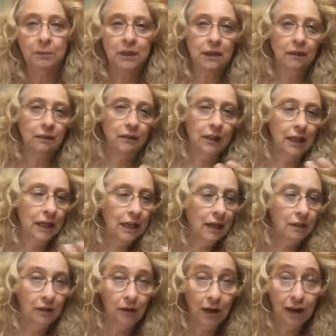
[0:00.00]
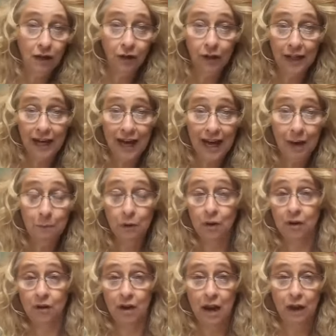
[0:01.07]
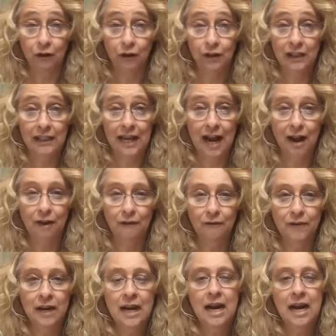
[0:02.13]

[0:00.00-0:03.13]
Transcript: they're looking at their inner game or their inner self,